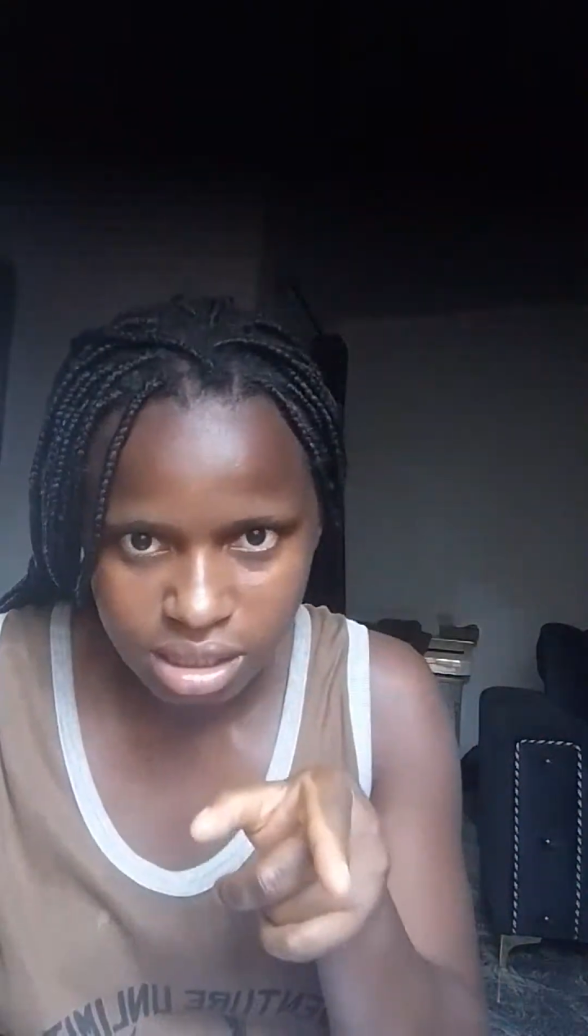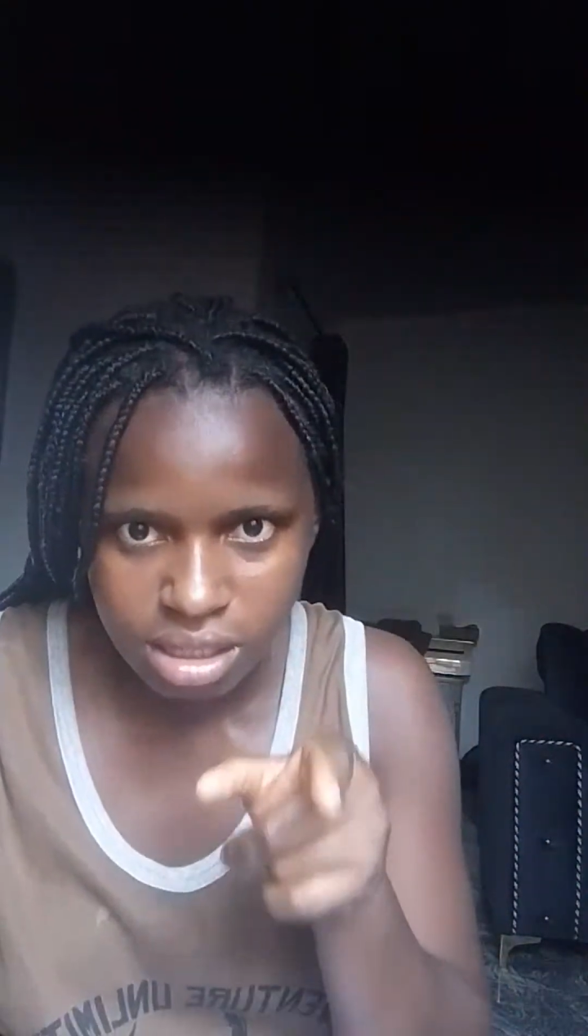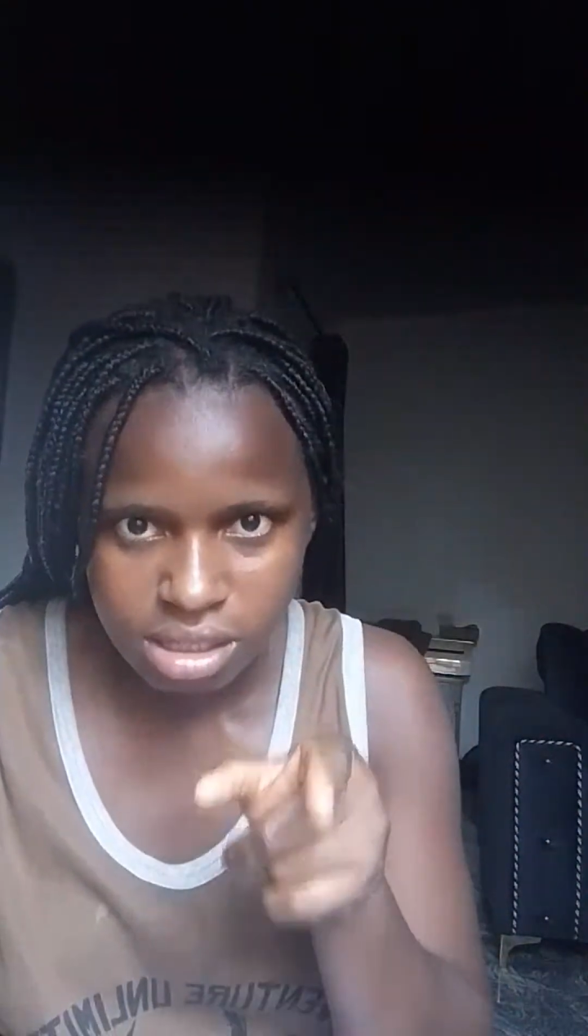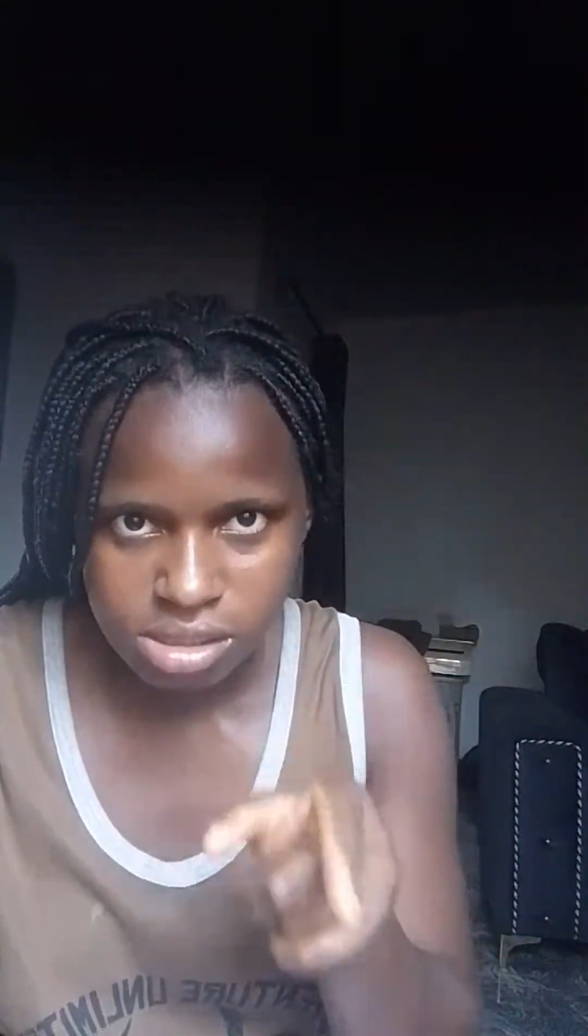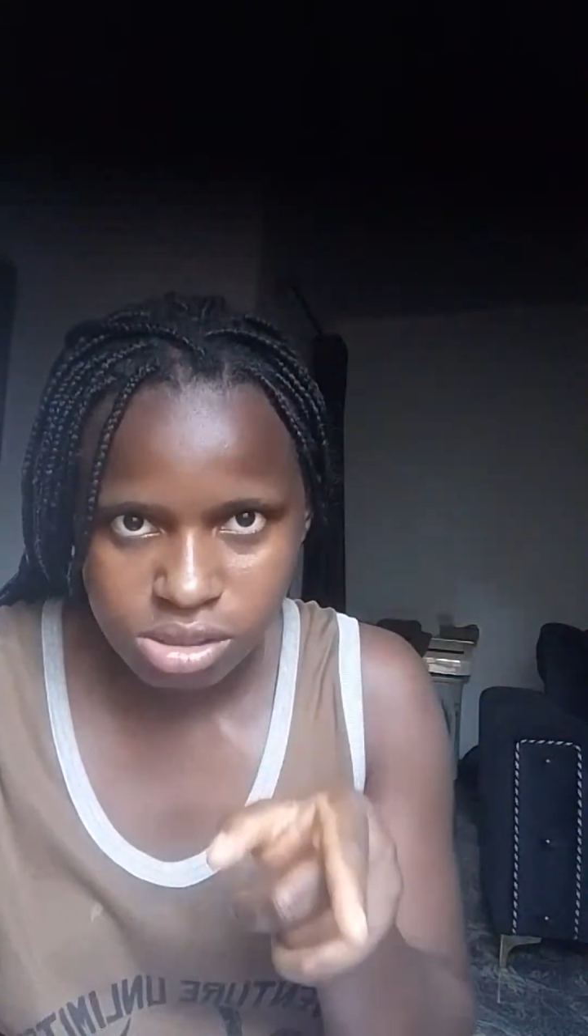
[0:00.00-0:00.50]

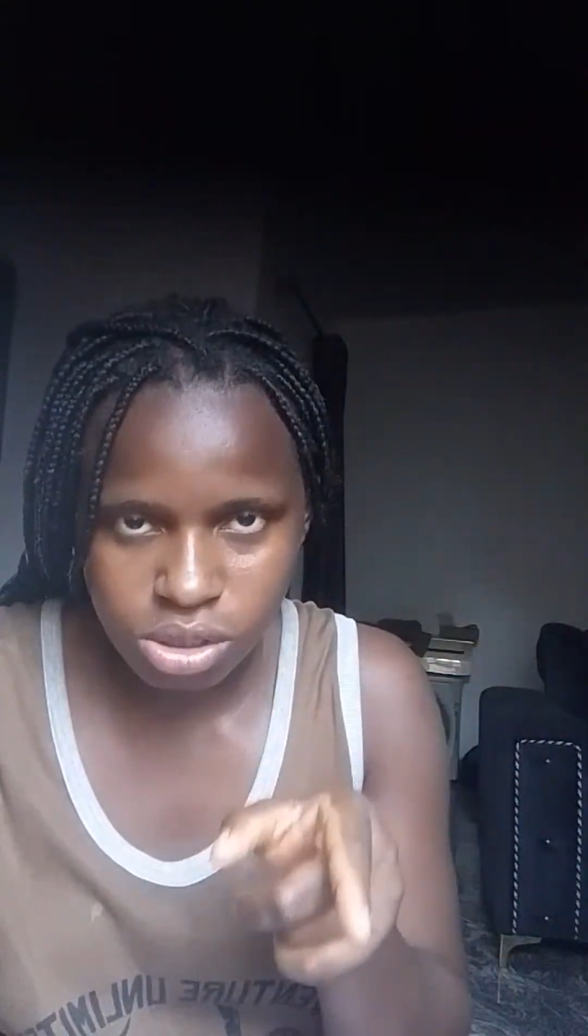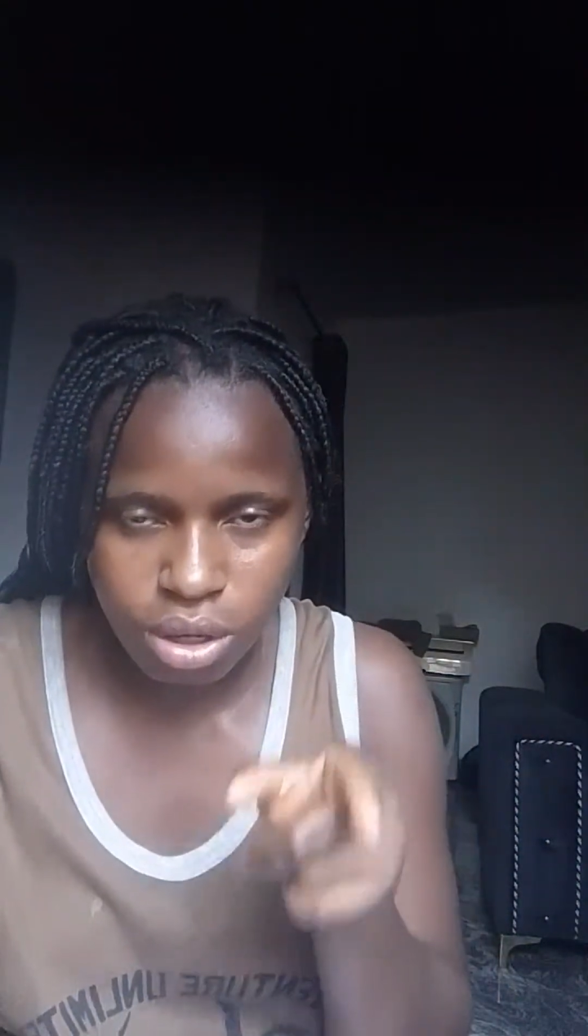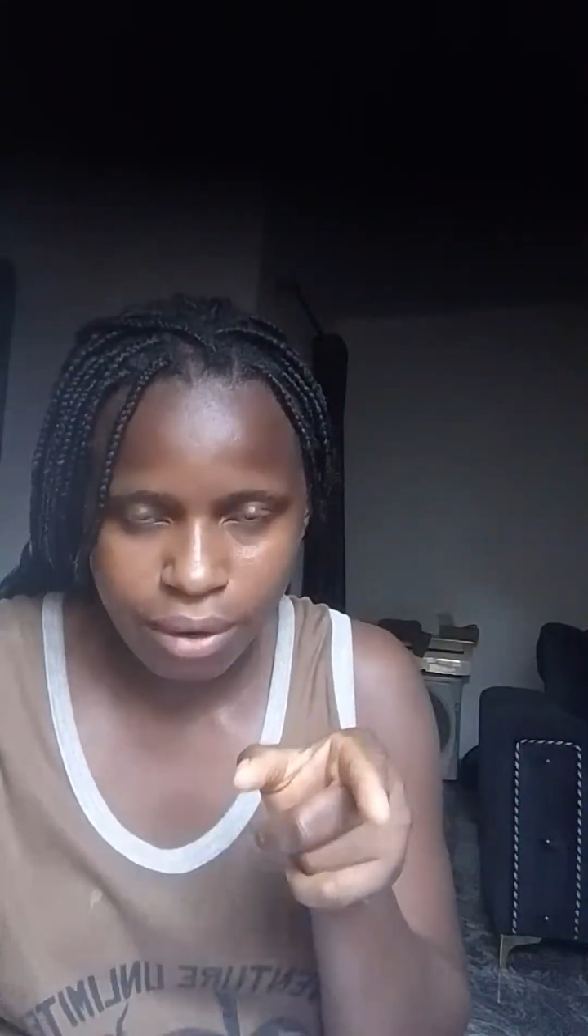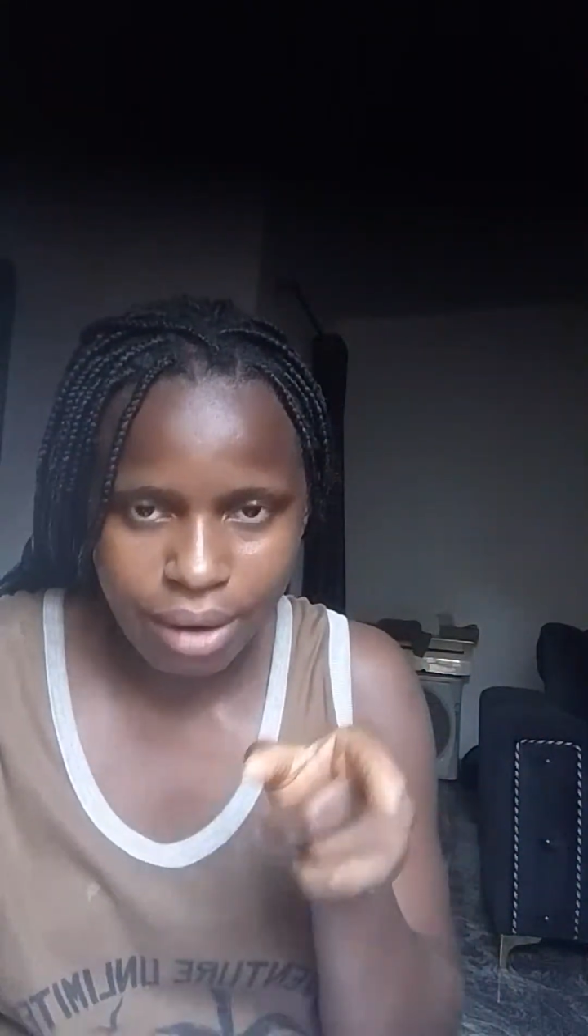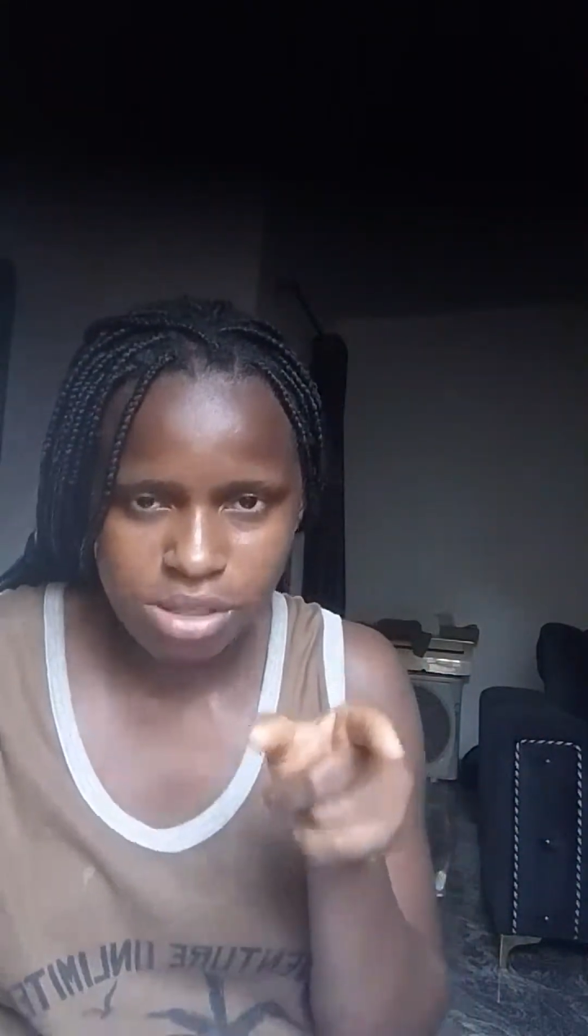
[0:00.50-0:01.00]
So we're
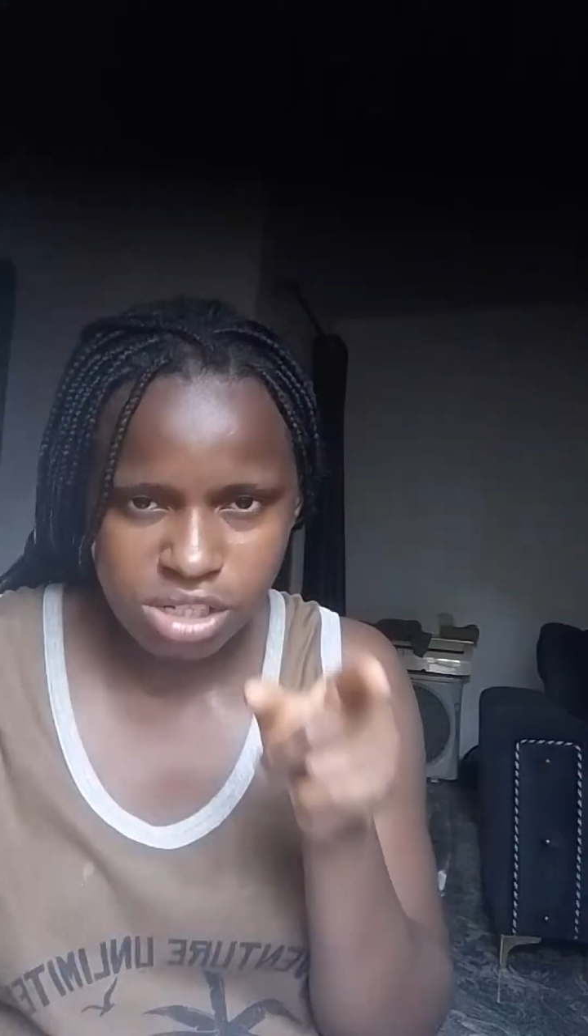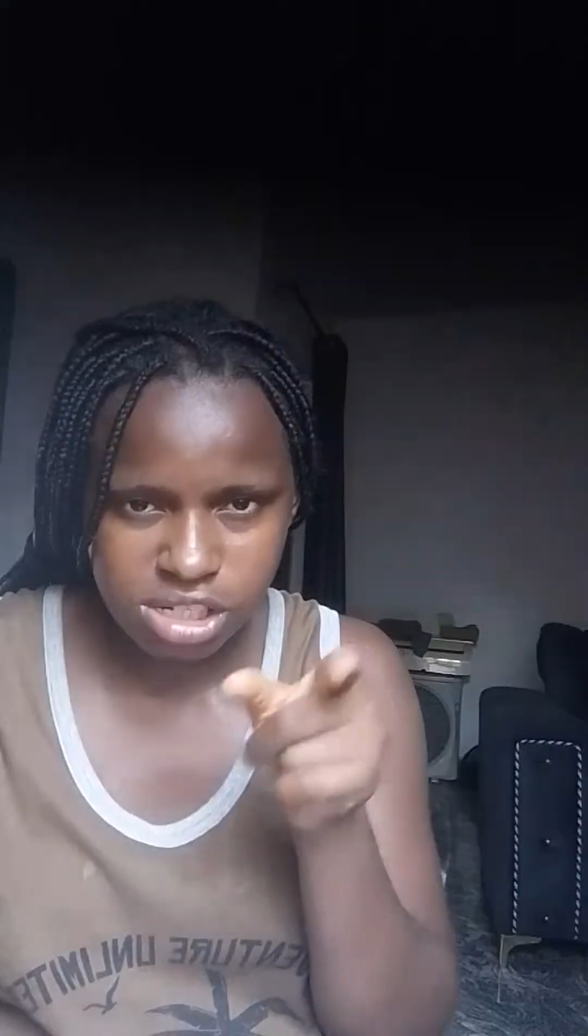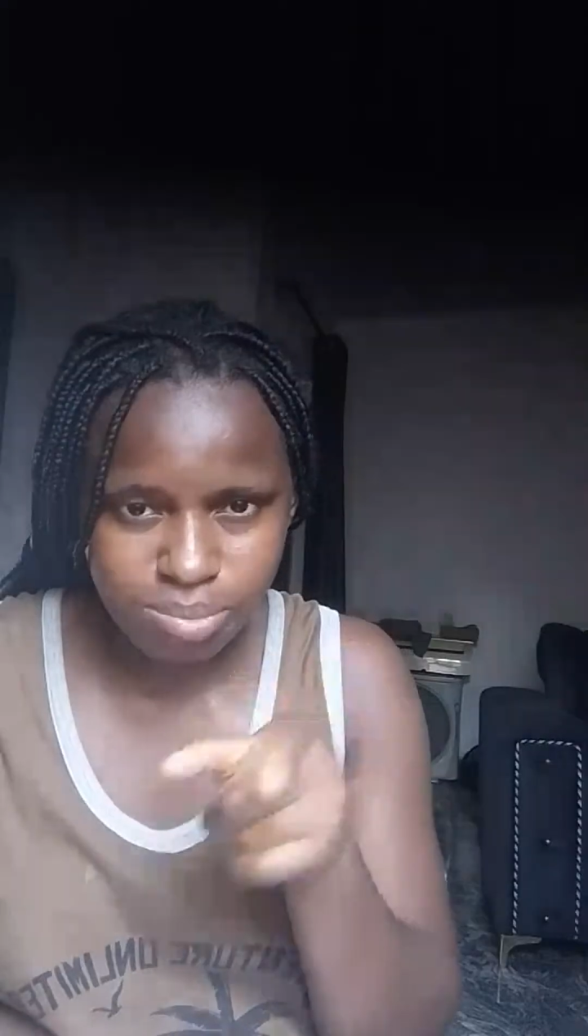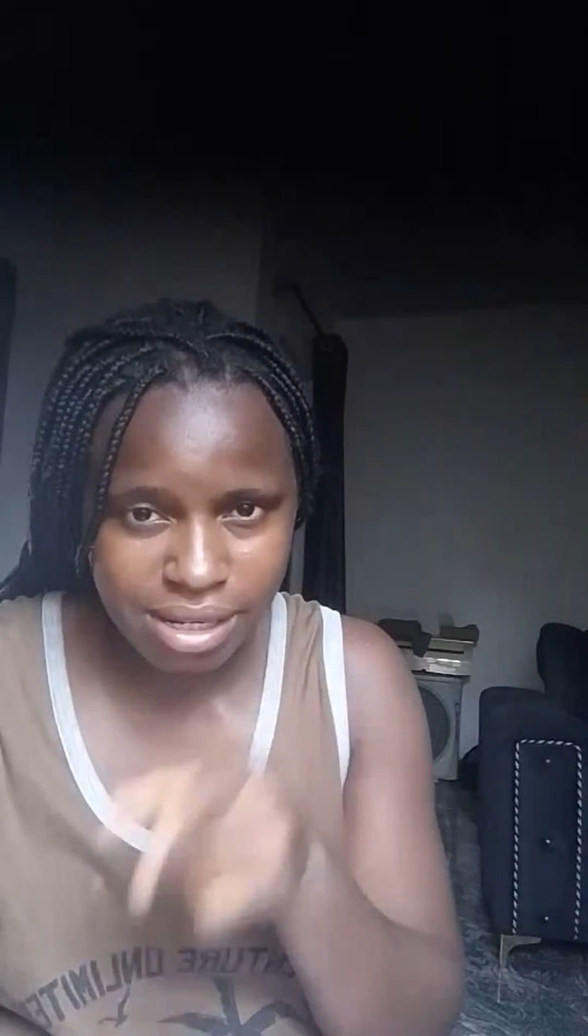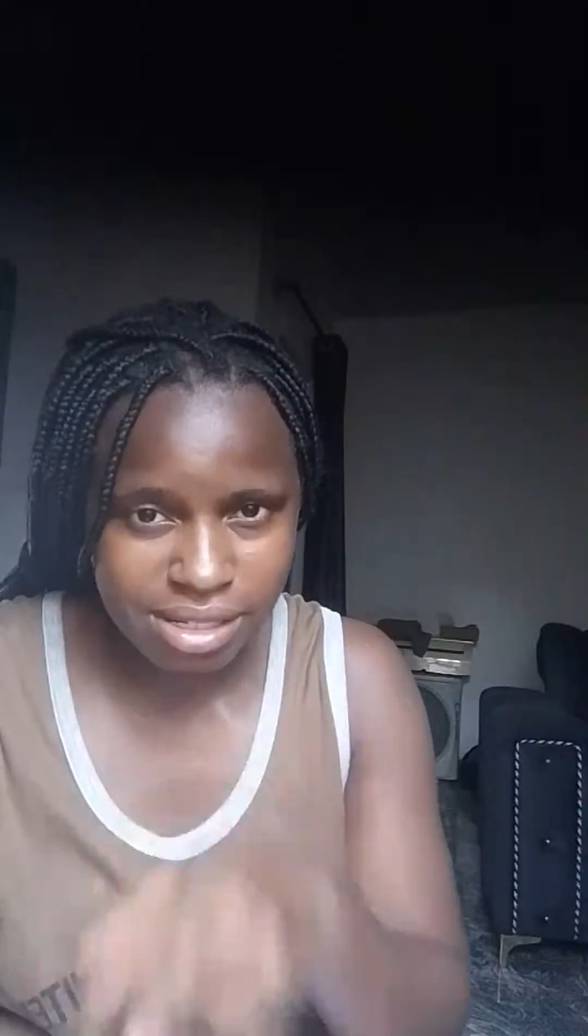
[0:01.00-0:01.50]
going to
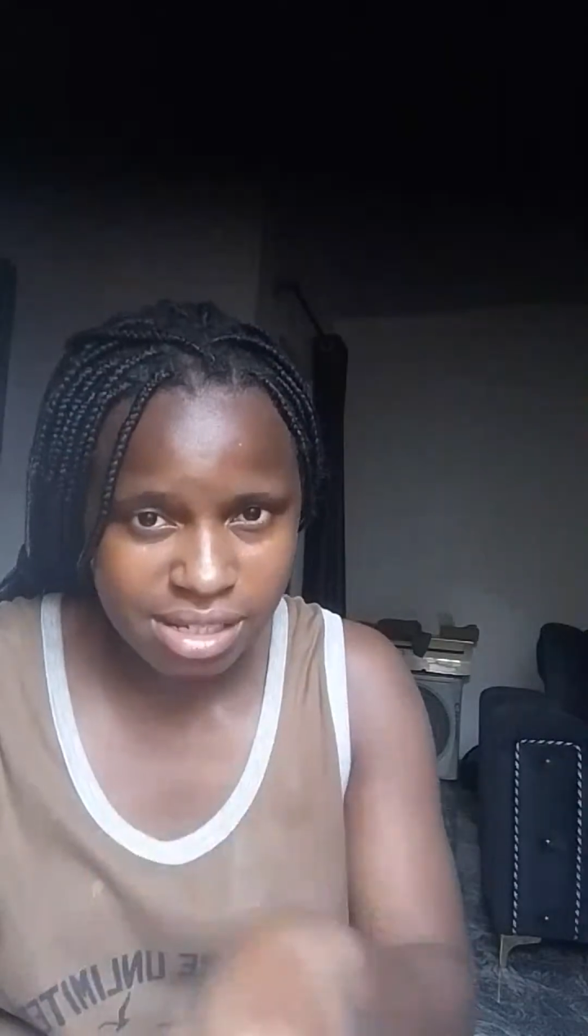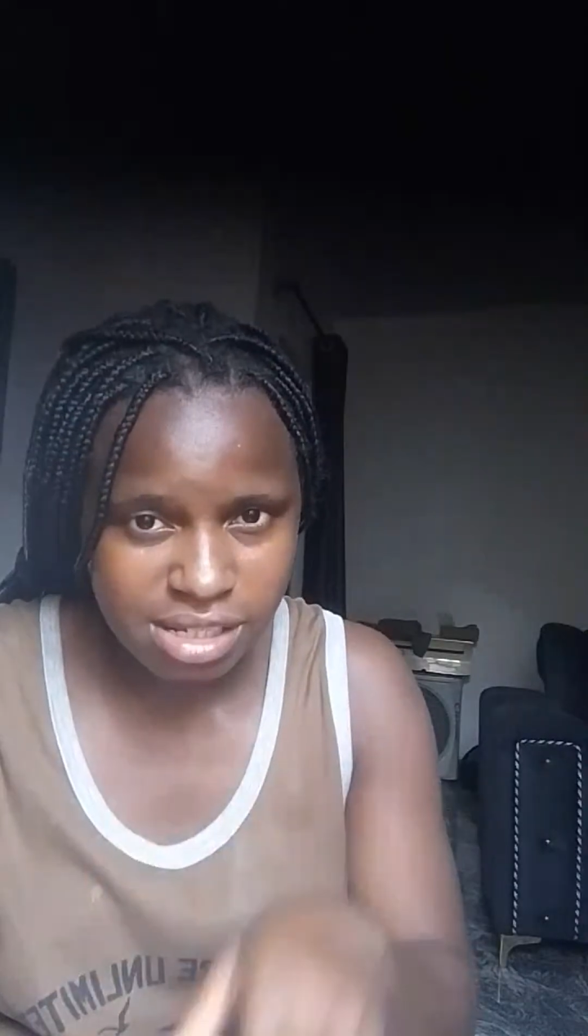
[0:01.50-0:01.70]
explain this.